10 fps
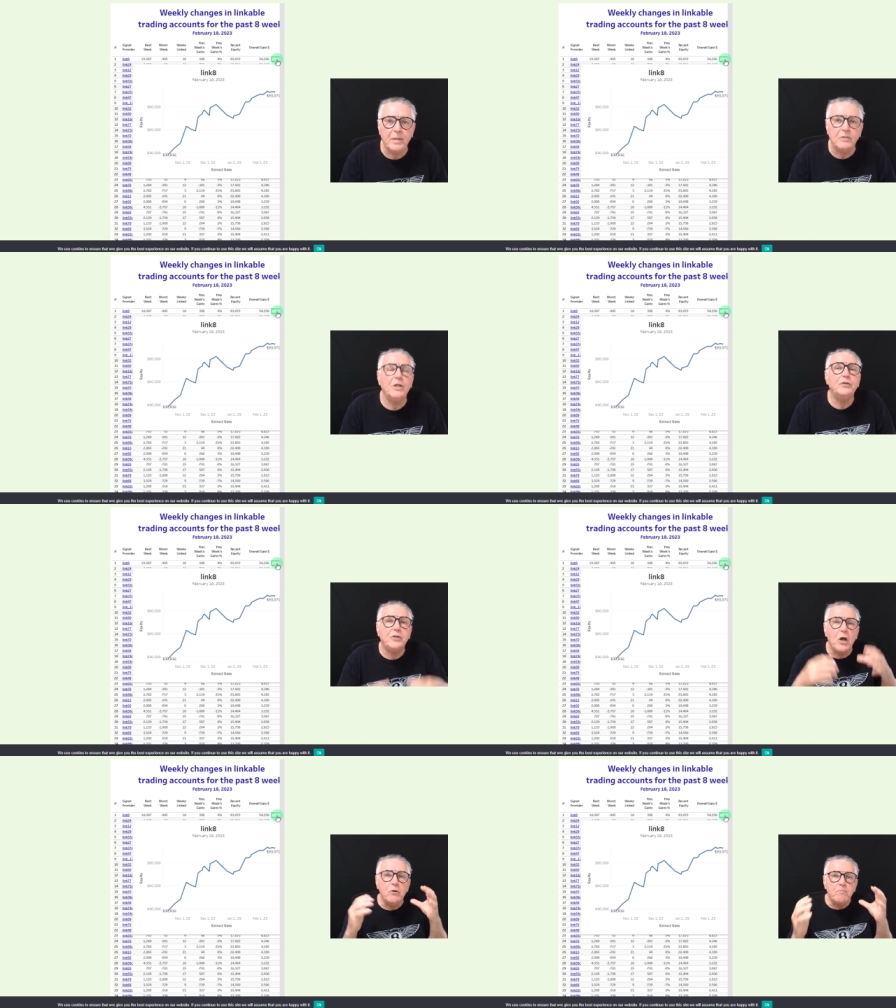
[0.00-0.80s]
so
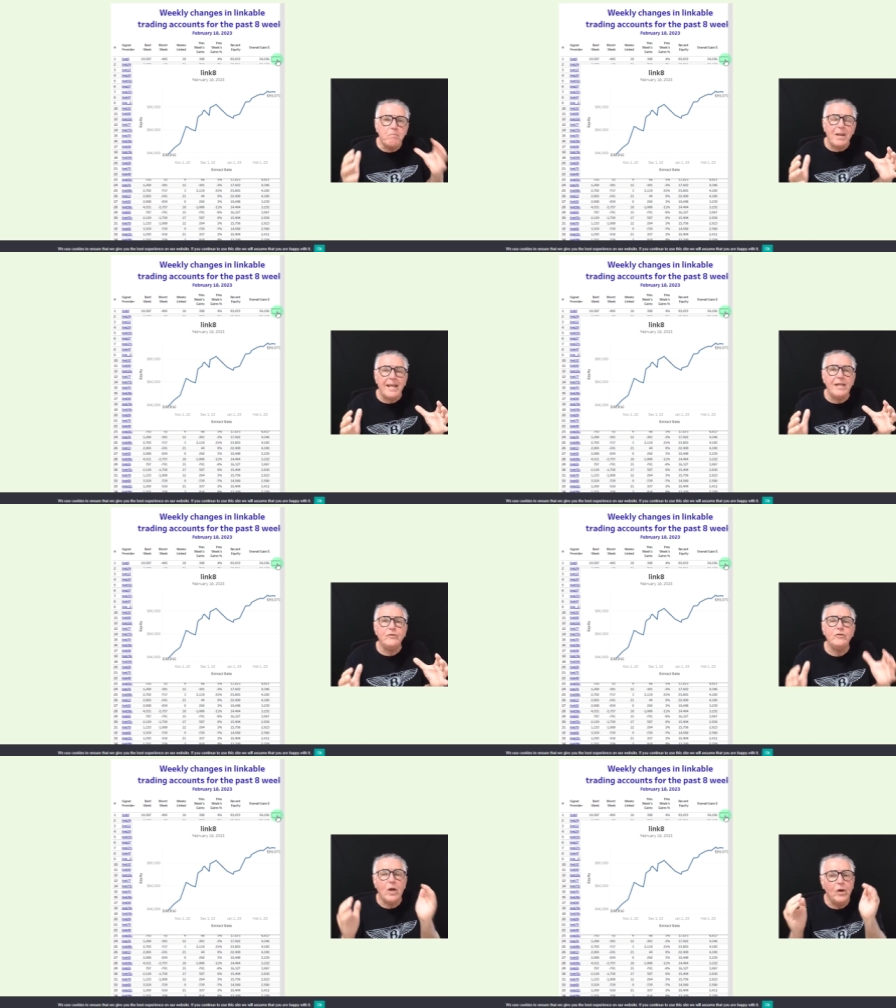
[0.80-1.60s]
don't
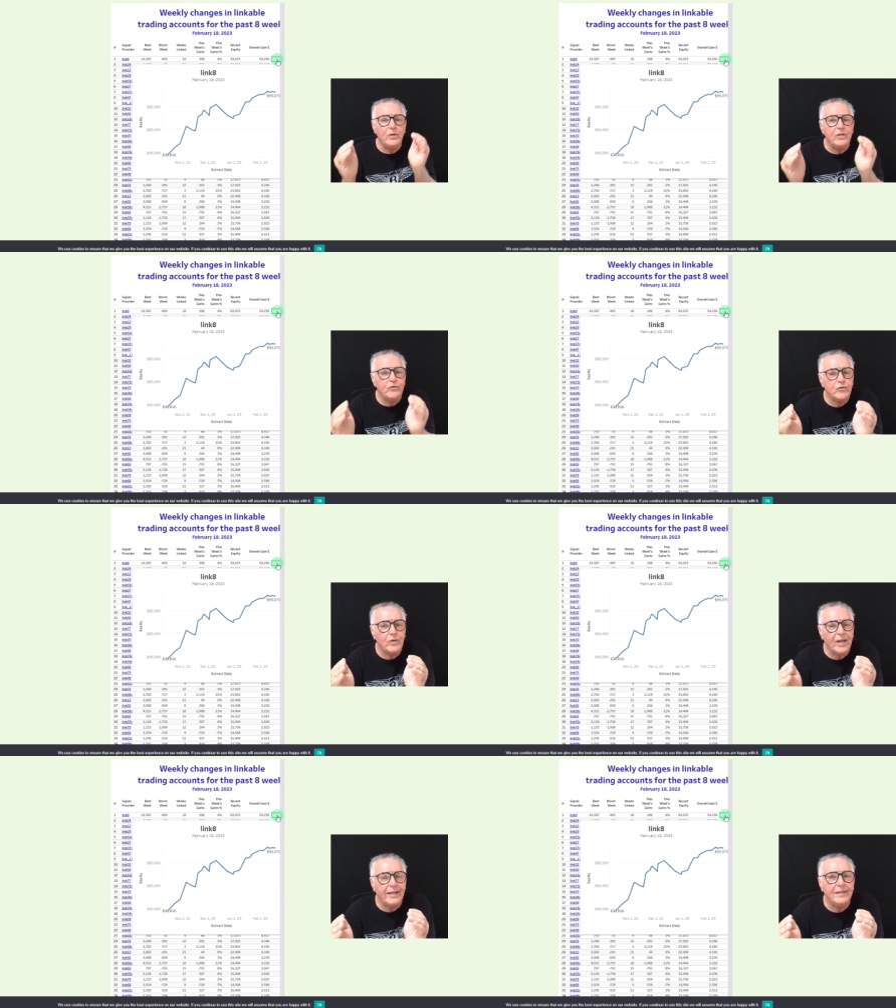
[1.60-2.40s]
plan to only
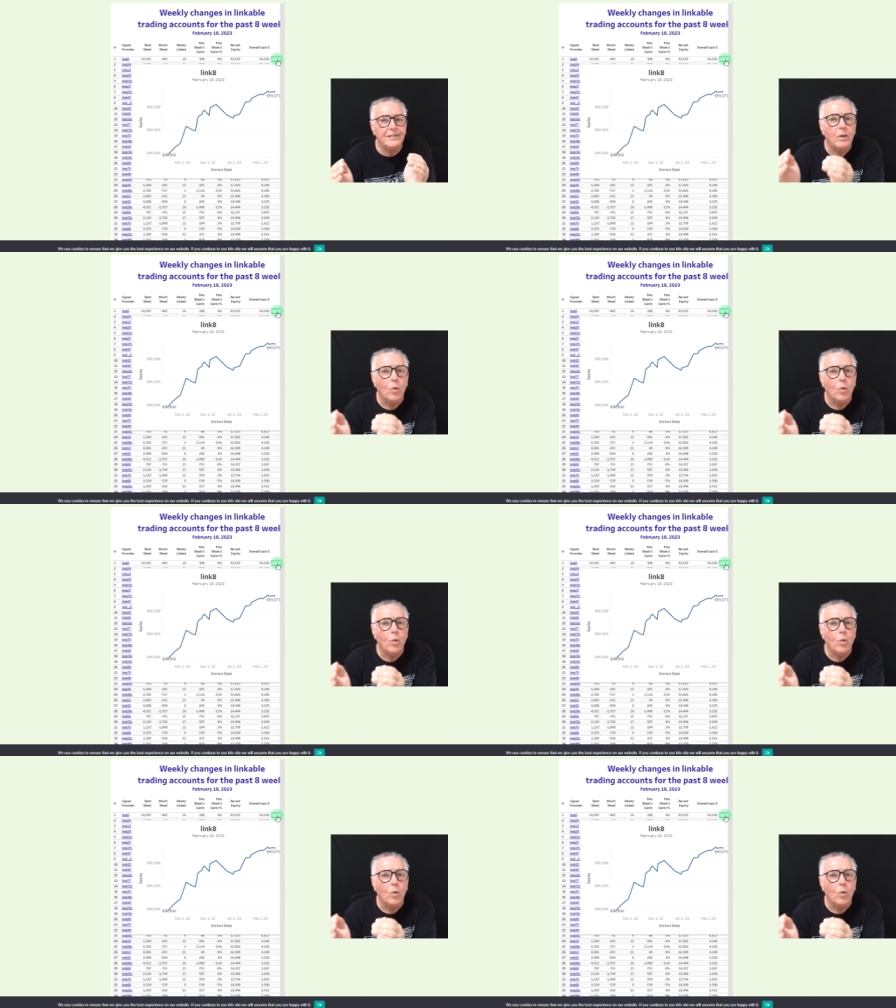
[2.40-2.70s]
trade